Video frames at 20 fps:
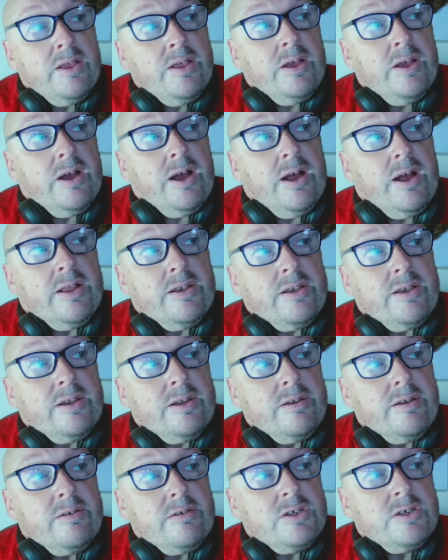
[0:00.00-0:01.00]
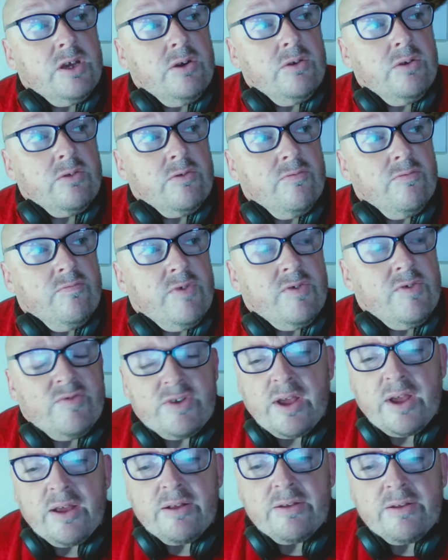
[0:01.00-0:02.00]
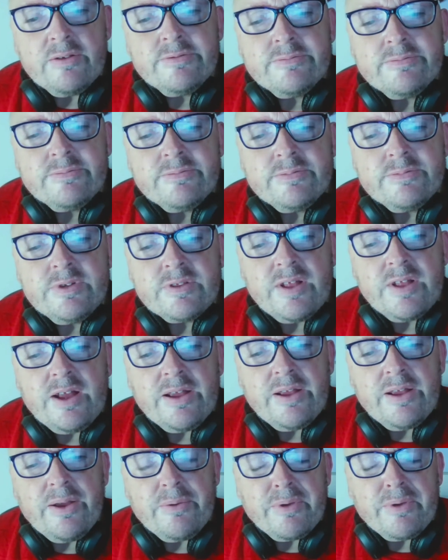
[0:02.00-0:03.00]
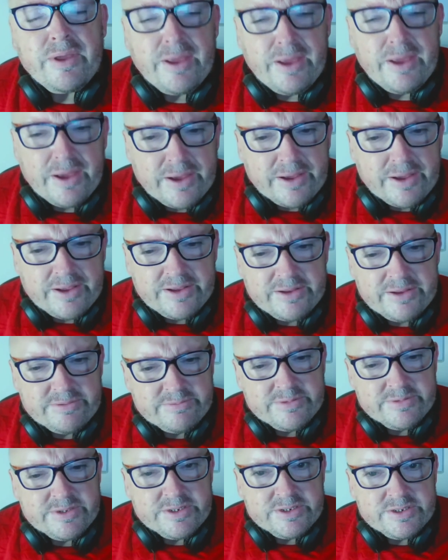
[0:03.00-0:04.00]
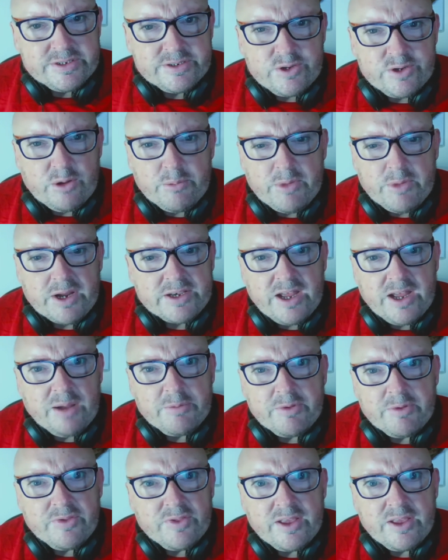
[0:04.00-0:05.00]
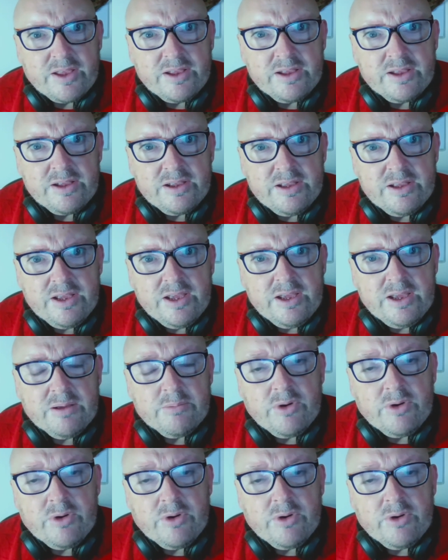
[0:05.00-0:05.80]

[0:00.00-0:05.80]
and it chose Riverdale. It's like, okay, not my type of thing, but